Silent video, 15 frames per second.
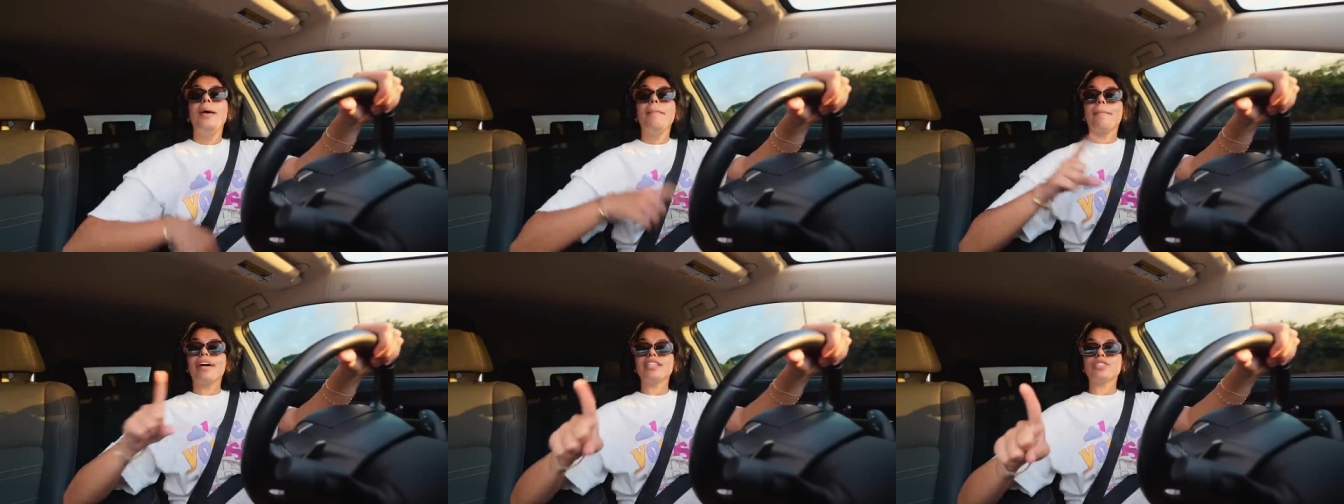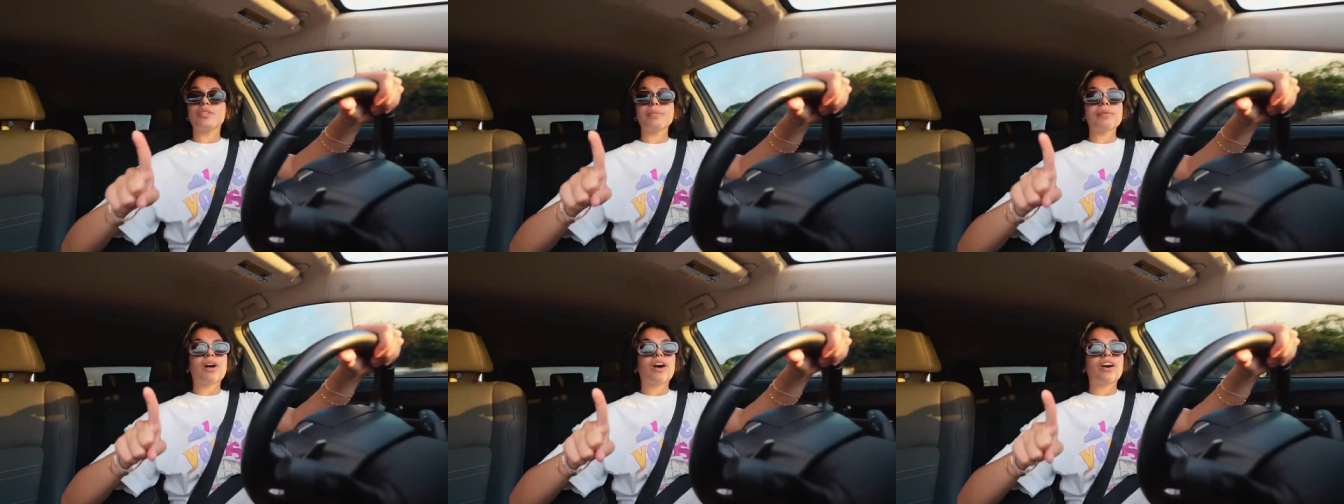My
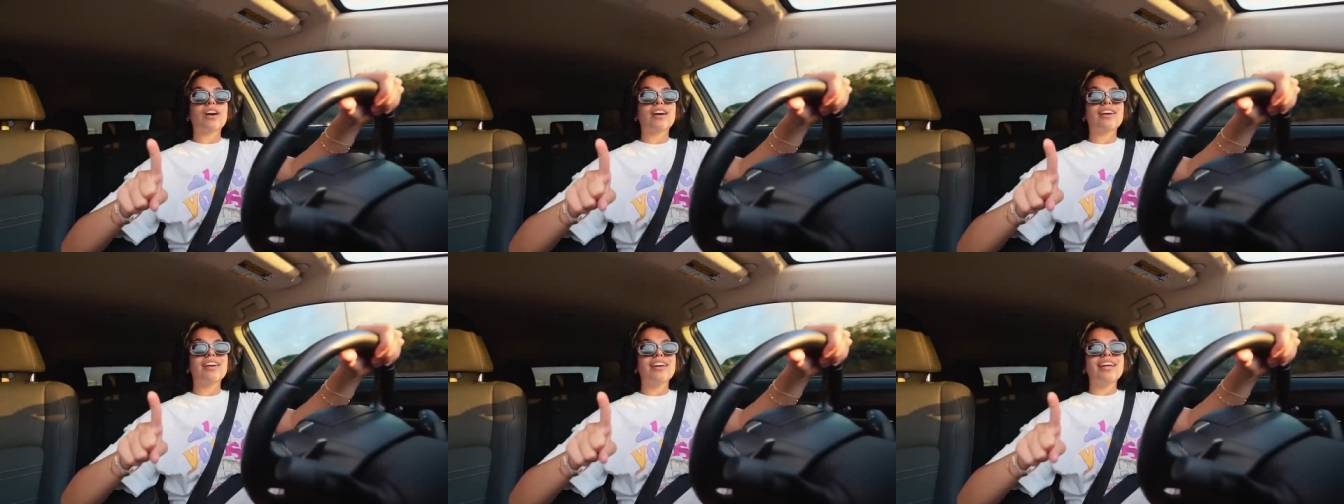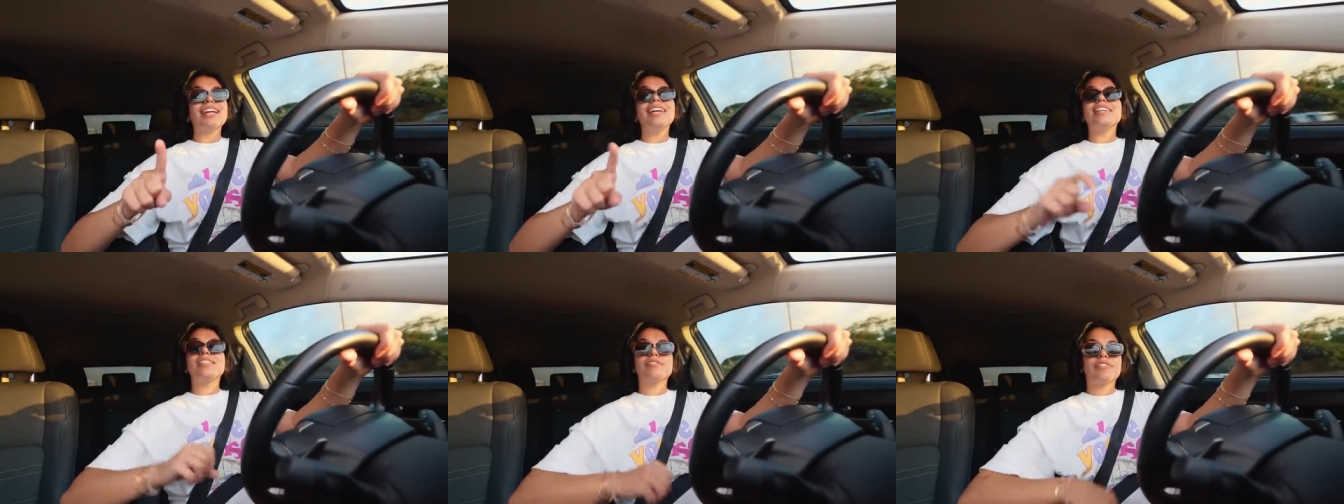dream car
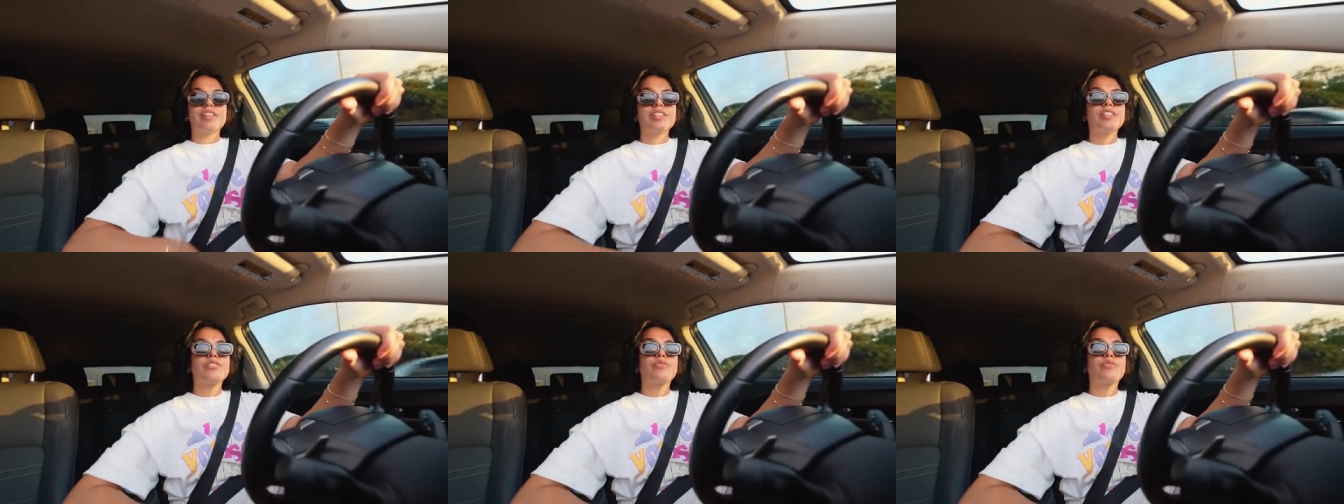is a vintage